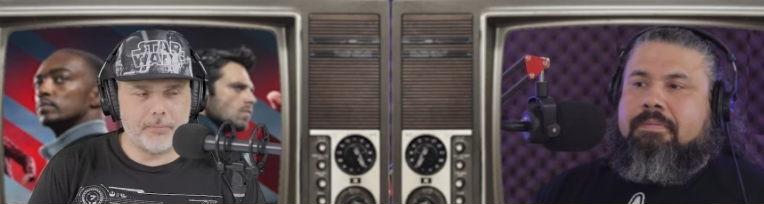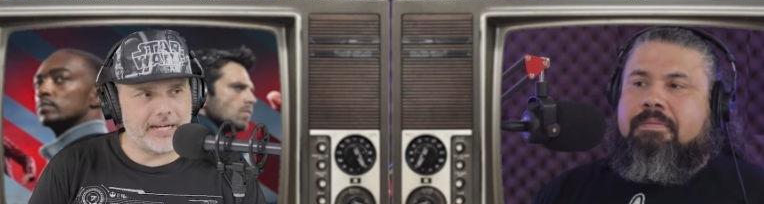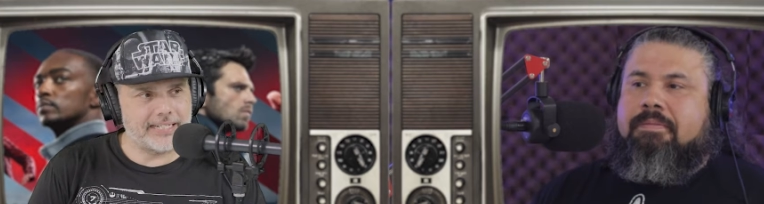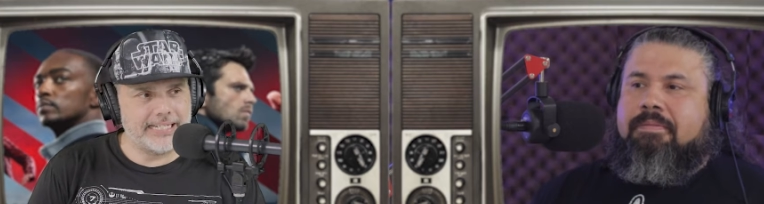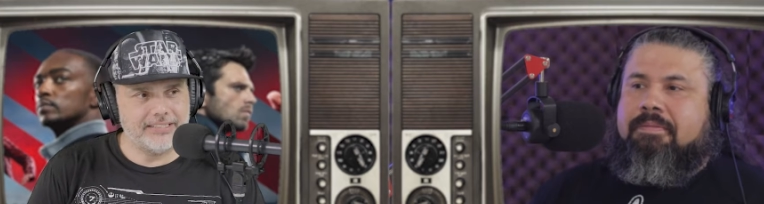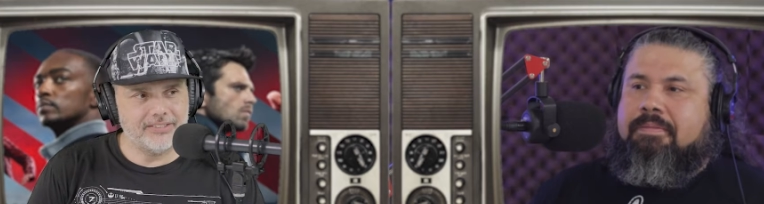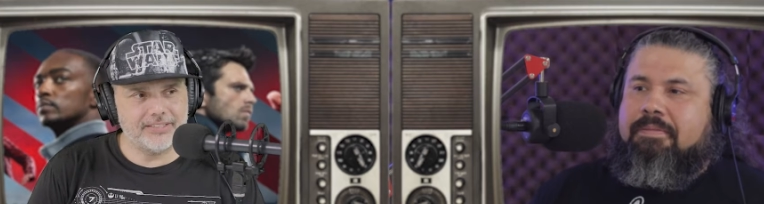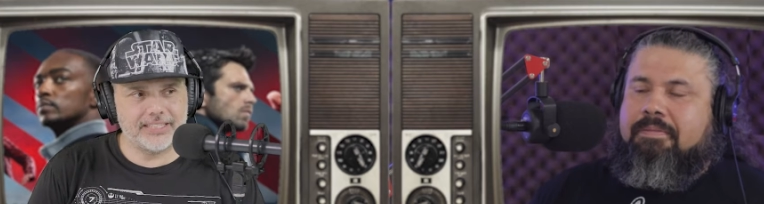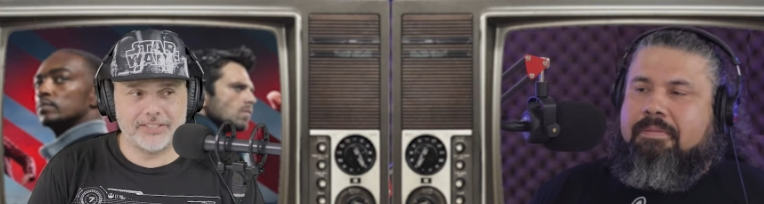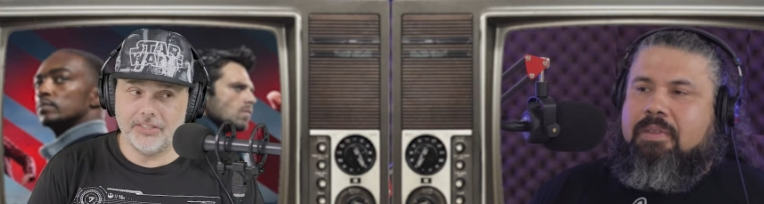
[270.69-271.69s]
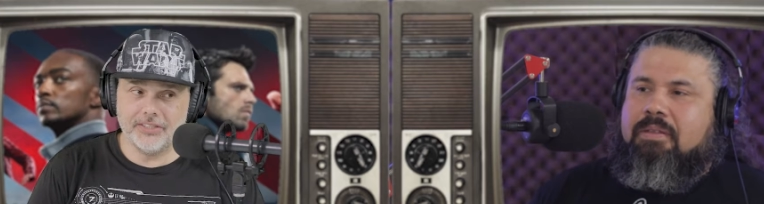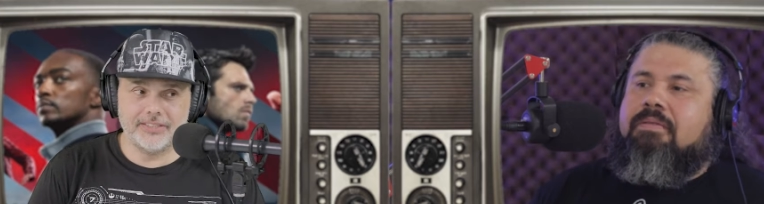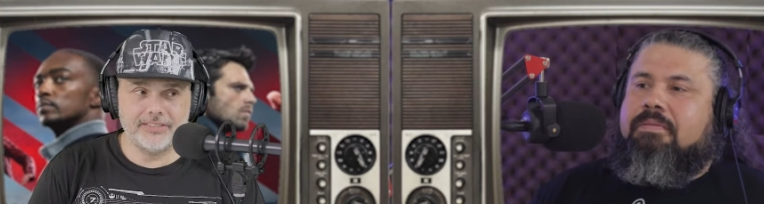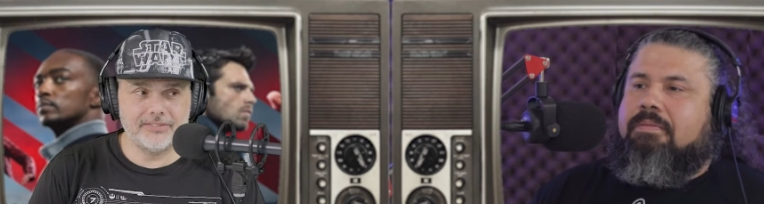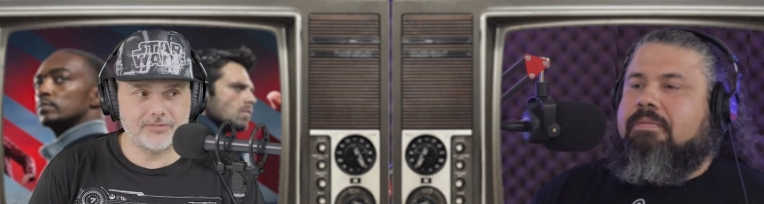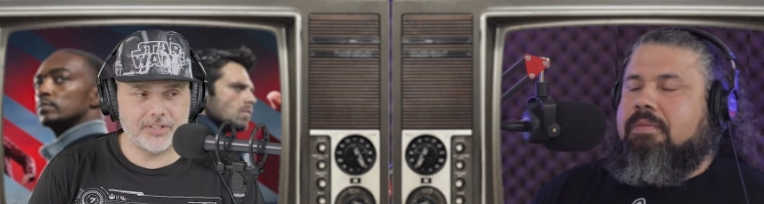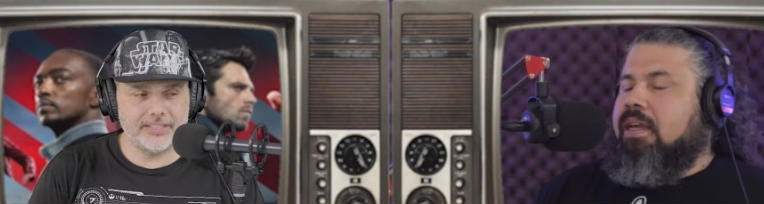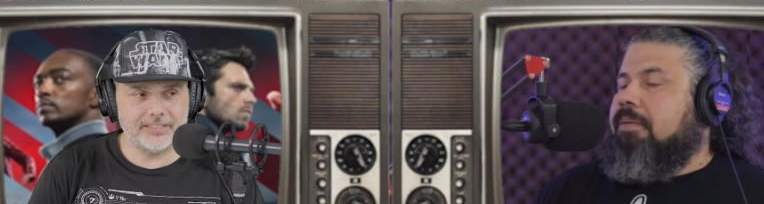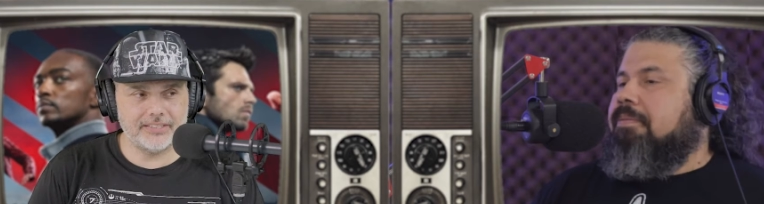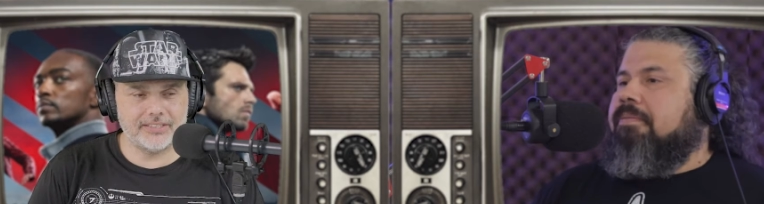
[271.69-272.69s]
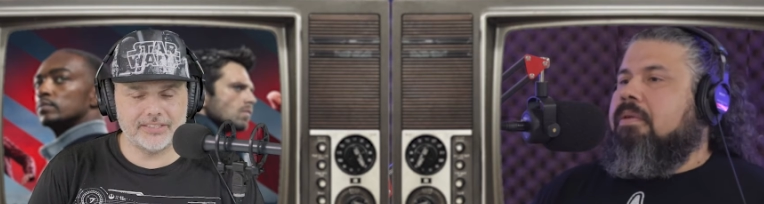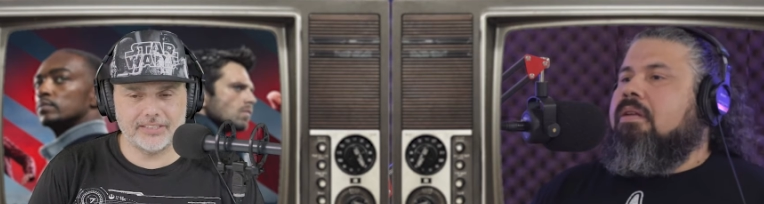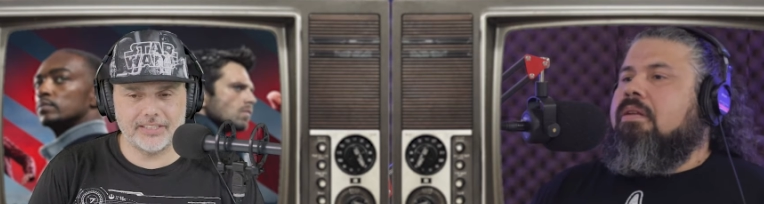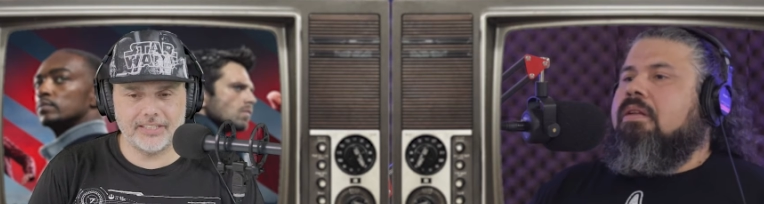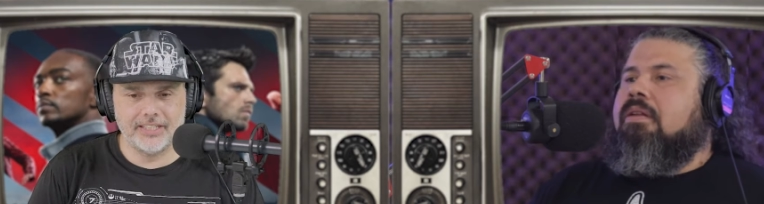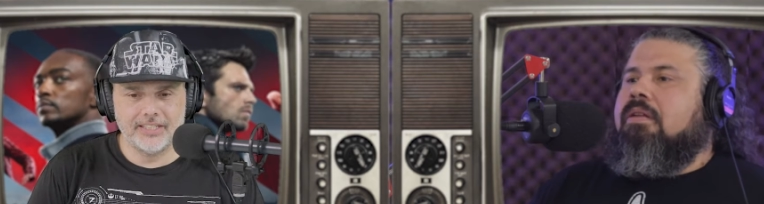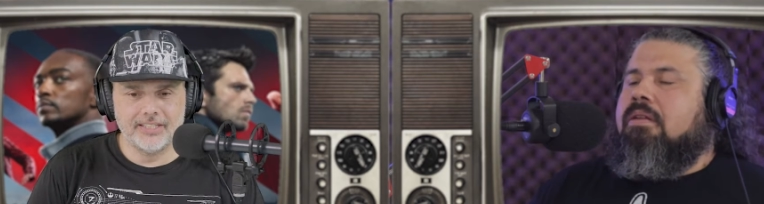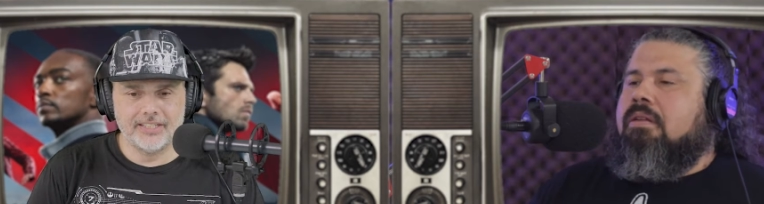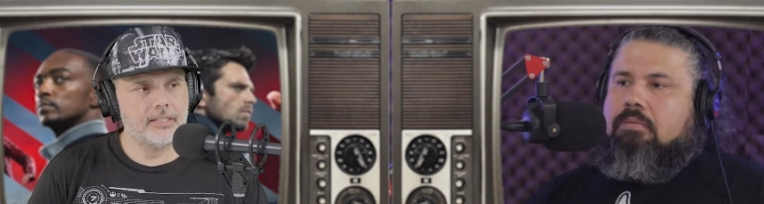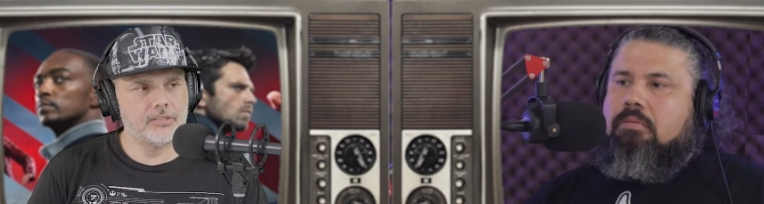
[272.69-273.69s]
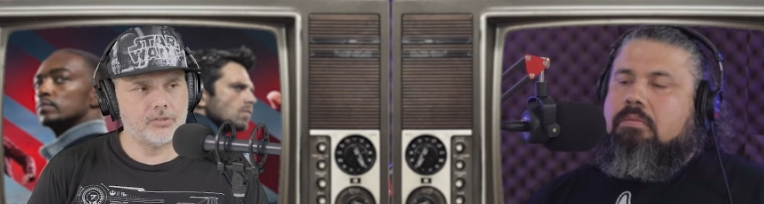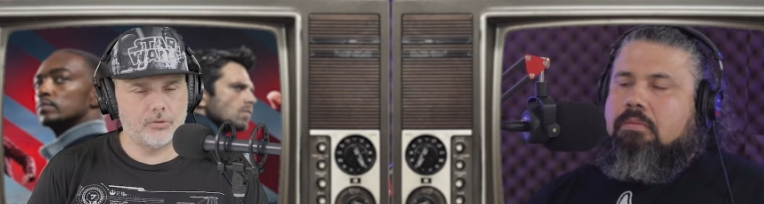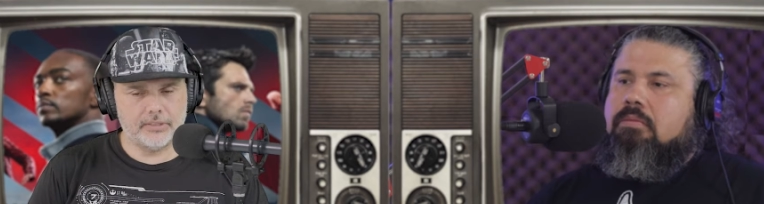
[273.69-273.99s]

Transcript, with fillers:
Speaker 1: Go back heel. He could. Right. Yep. It's just like so.